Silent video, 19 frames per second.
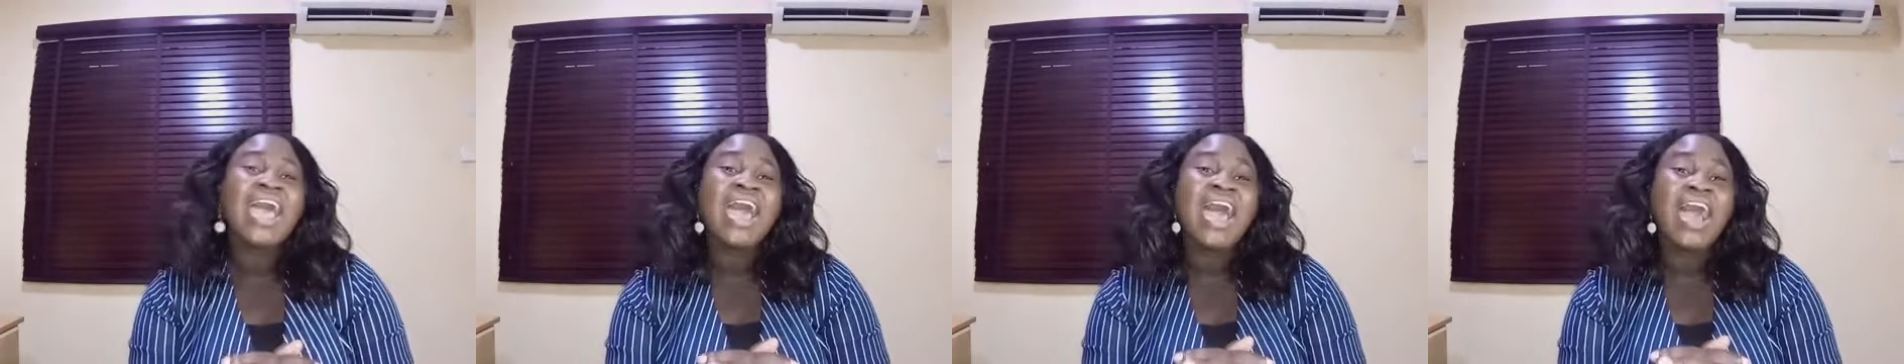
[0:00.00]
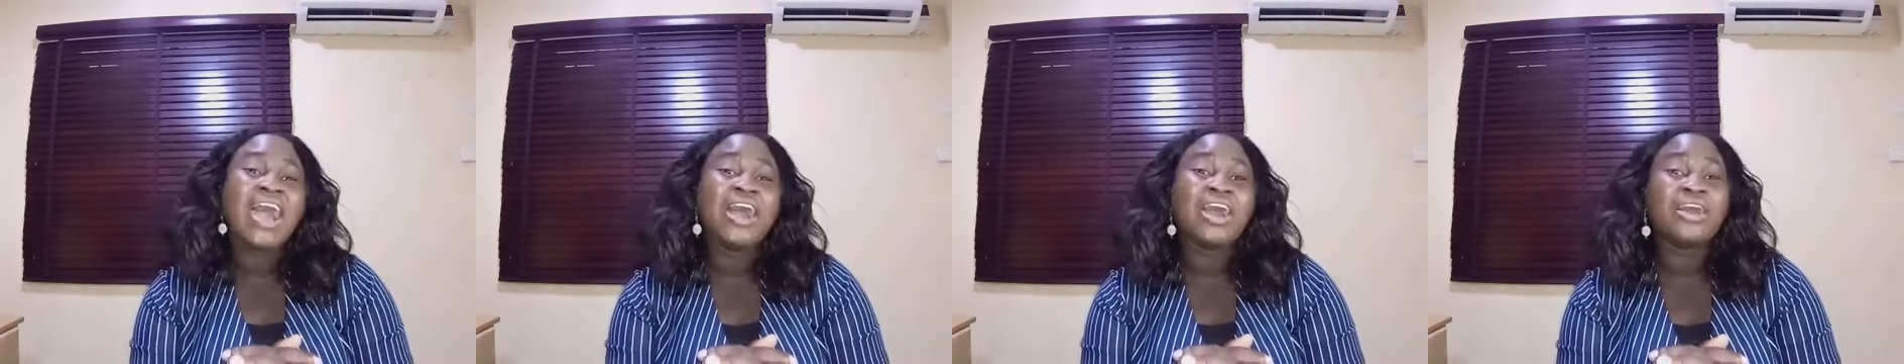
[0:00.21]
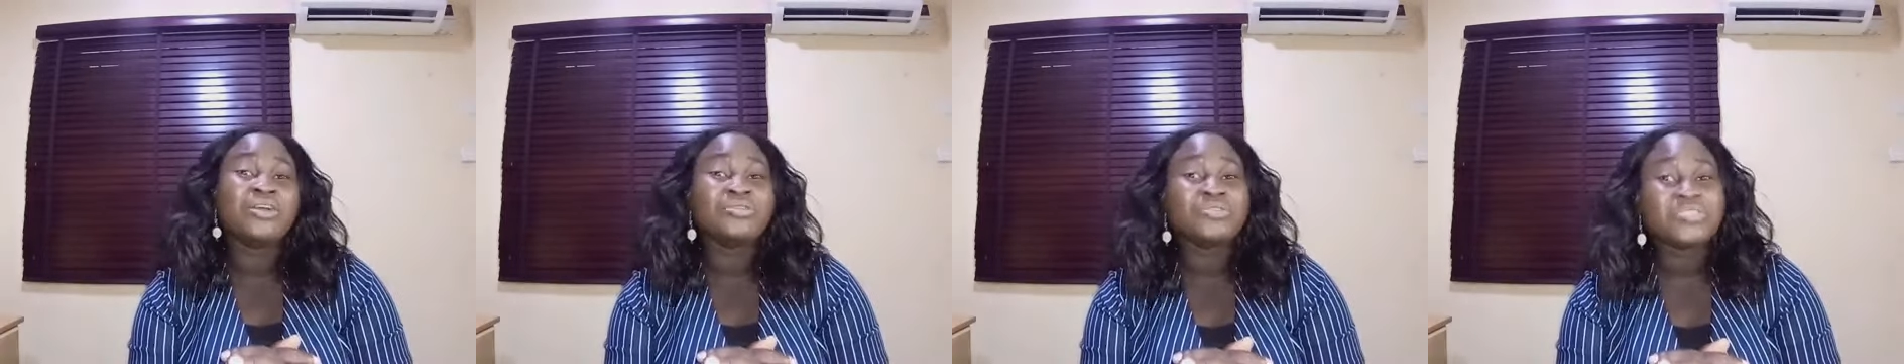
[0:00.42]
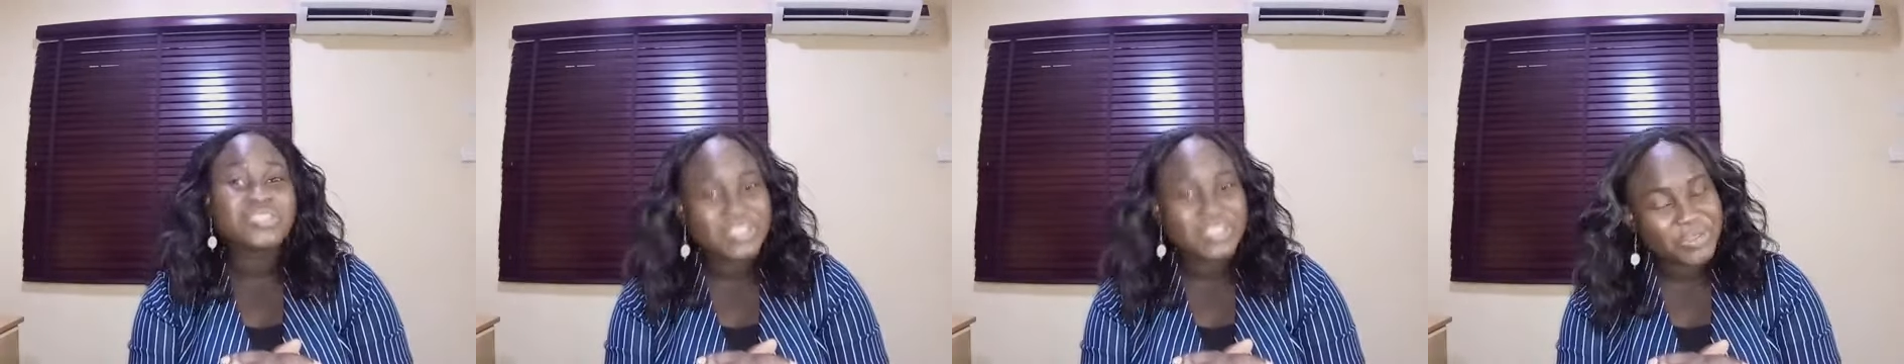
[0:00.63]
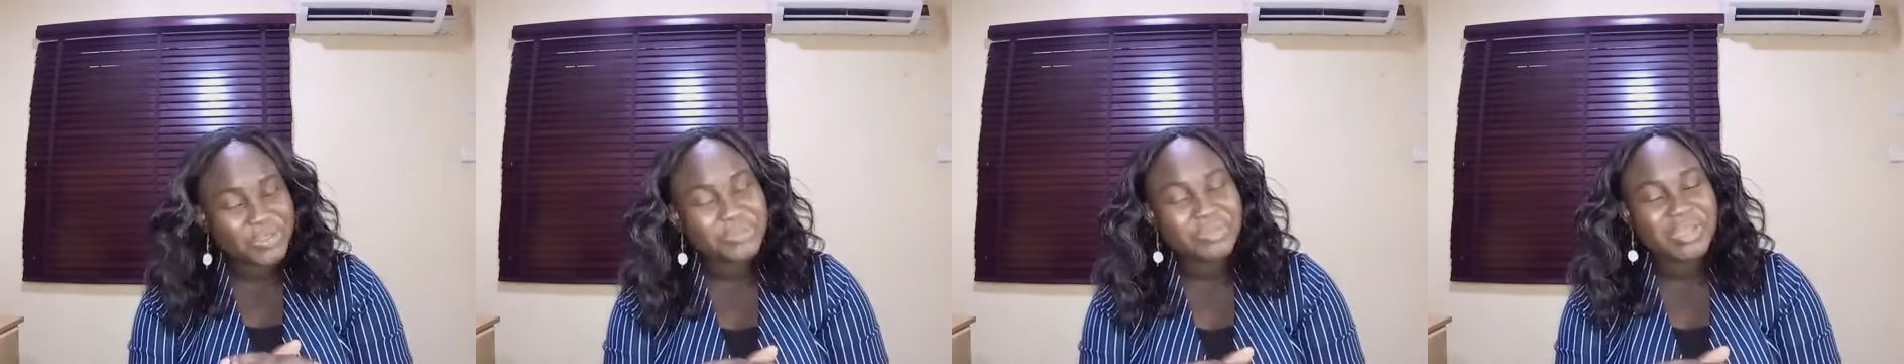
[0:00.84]
I'll
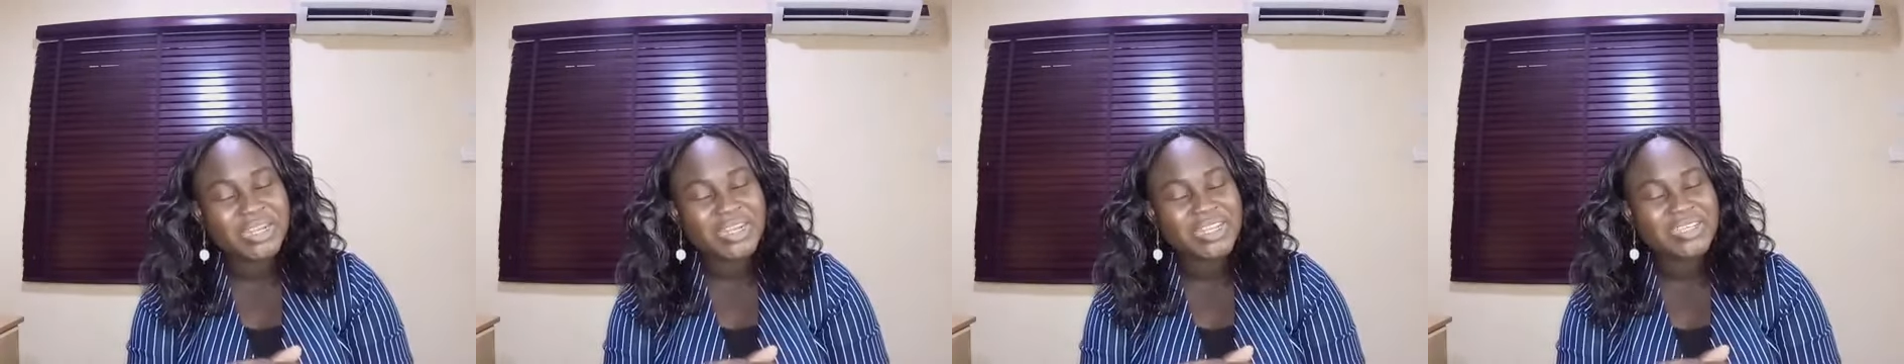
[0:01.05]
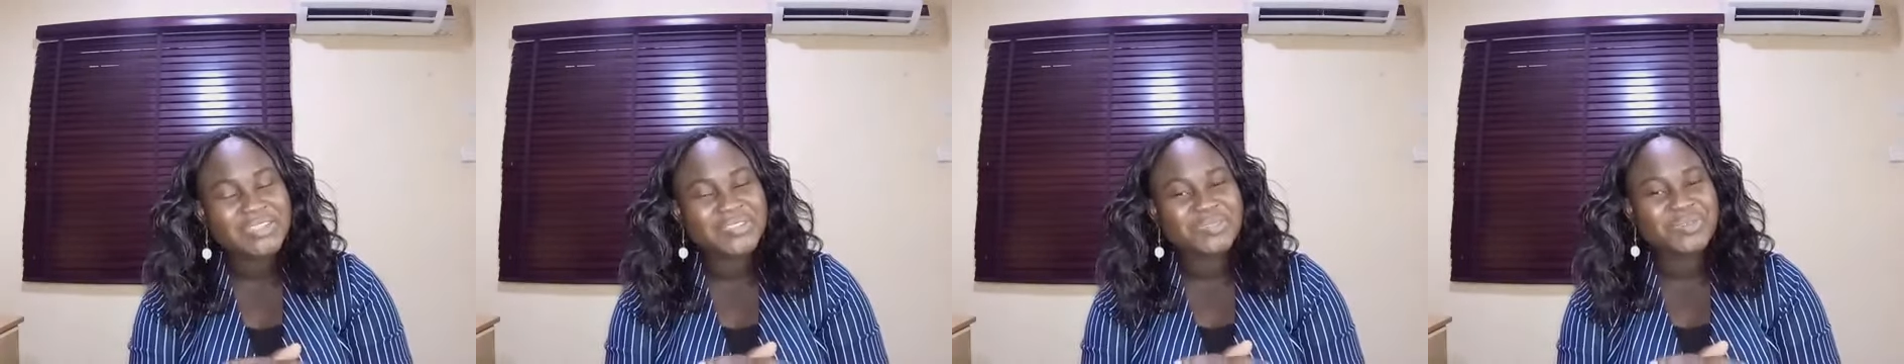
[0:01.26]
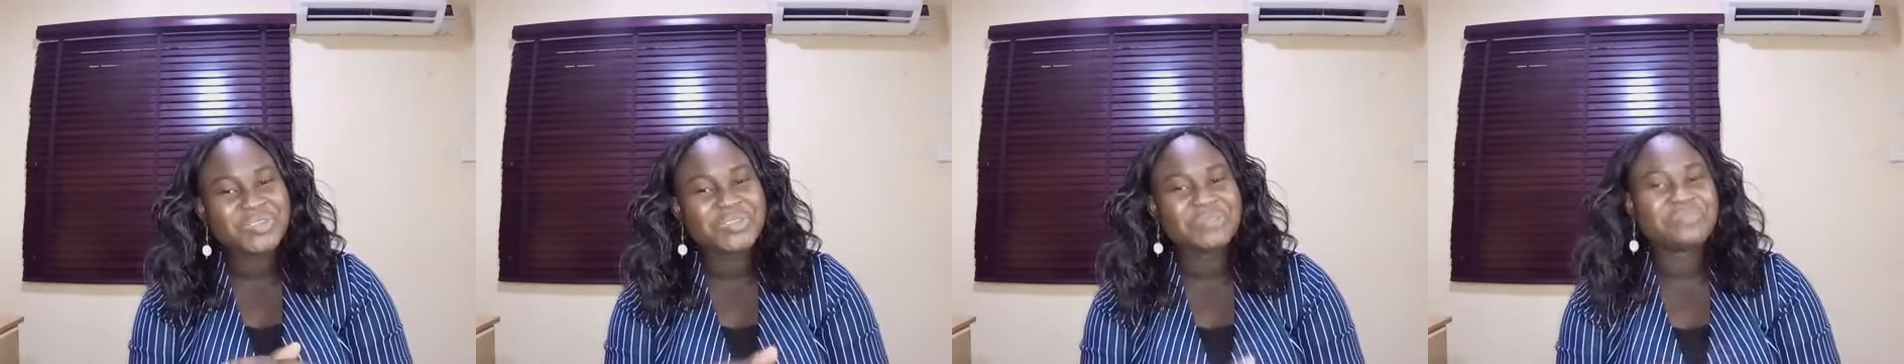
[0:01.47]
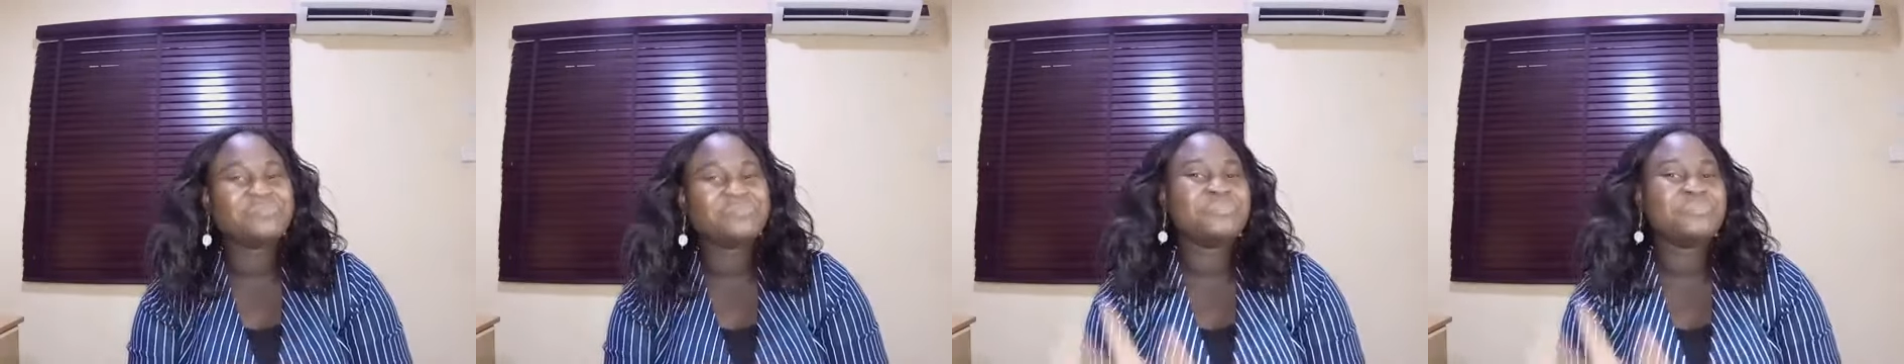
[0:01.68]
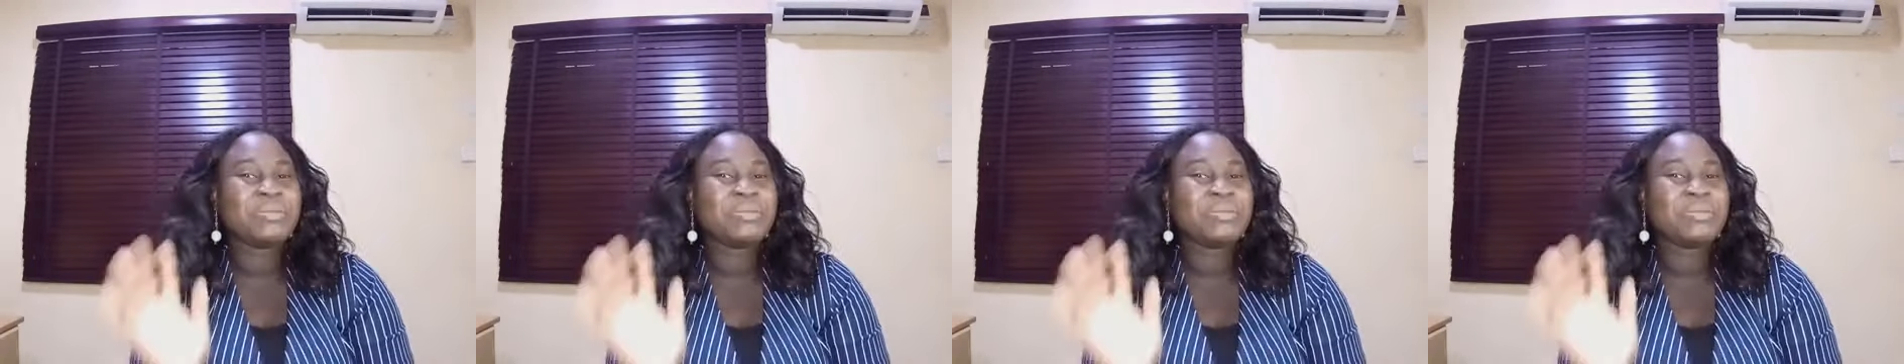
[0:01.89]
see you in my next one.